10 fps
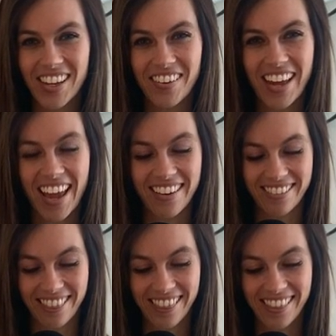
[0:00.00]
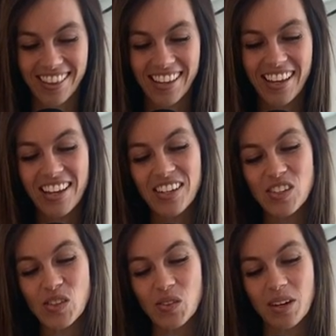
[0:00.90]
Okay,
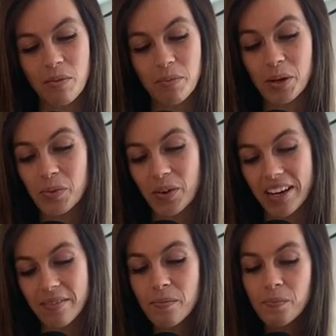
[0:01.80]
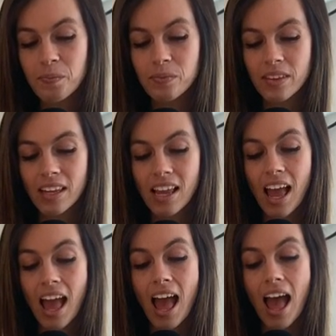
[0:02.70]
so number one
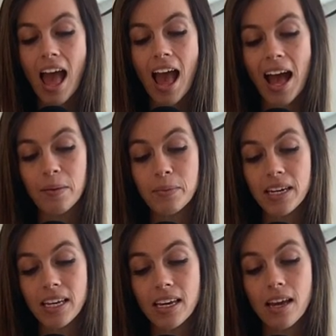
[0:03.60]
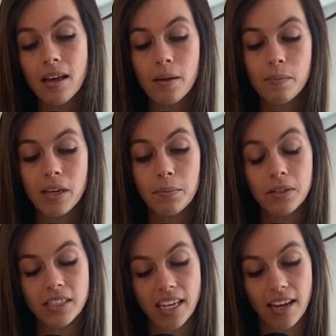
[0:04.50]
How many
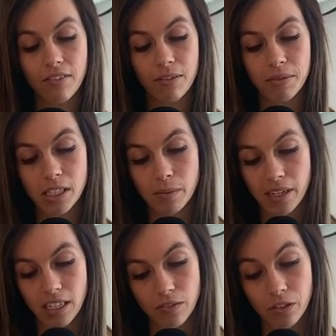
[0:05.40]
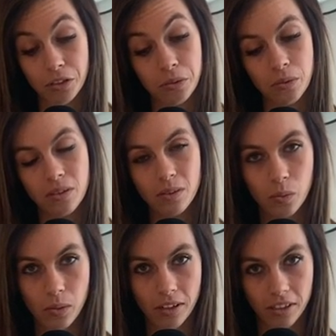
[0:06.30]
people died from the Spanish flu
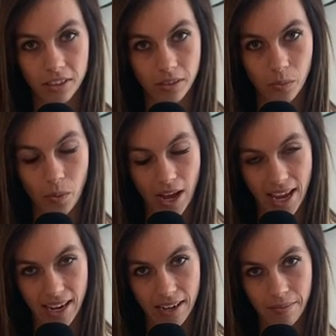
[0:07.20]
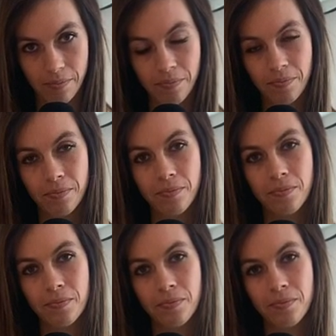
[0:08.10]
worldwide.
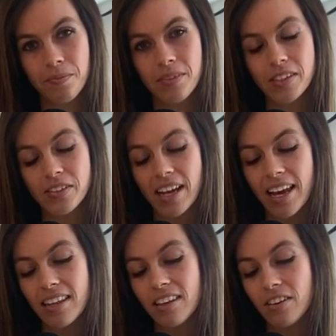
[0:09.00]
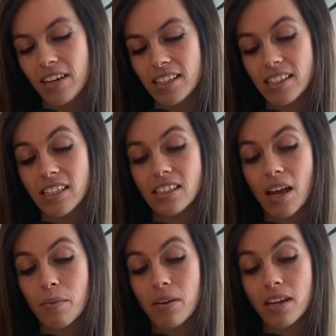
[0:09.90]
So, not in the United States,
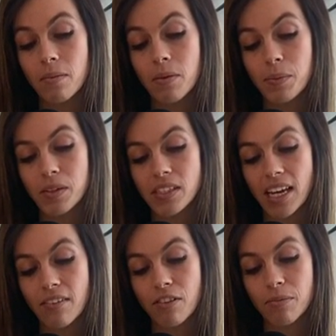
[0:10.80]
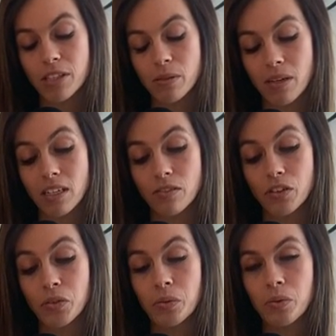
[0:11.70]
how many people died from the Spanish
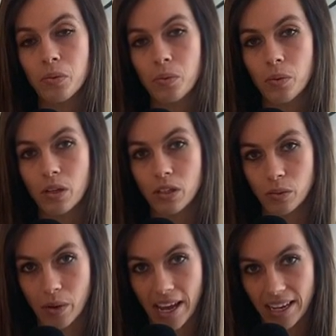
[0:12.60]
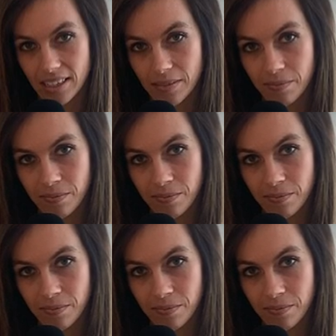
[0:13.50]
flu worldwide?